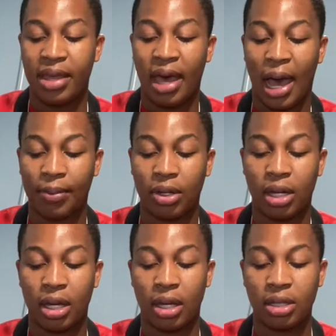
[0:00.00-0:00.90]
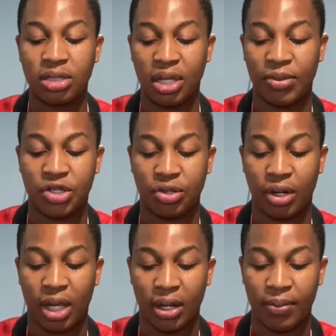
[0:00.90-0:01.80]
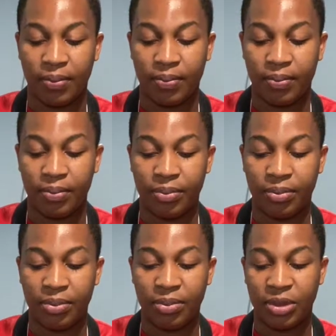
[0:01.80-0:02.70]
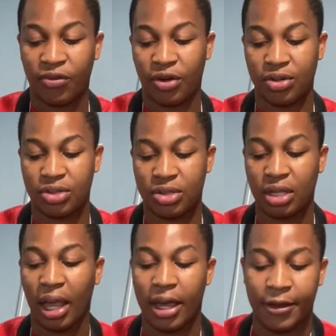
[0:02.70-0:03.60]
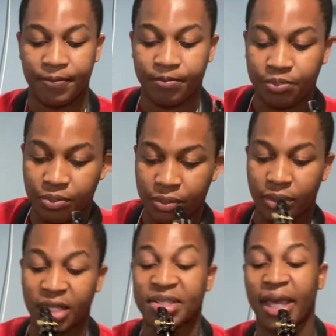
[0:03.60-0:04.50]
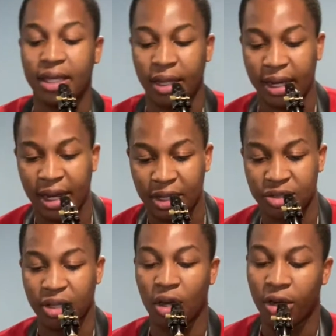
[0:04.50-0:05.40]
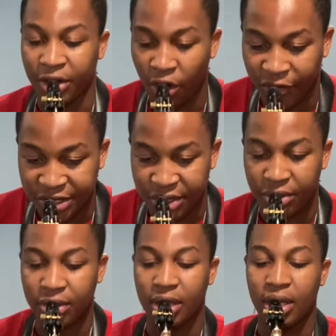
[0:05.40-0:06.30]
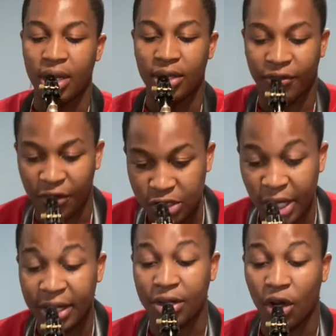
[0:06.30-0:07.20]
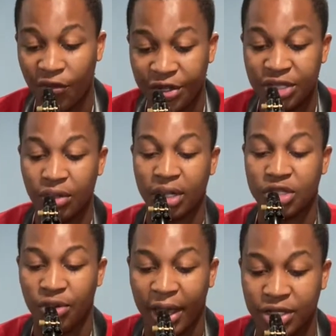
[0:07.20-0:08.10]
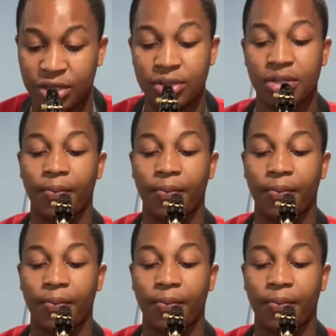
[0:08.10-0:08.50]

I'm gonna demonstrate the first line, the second line actually, an overtone, the first line in overtone extractions.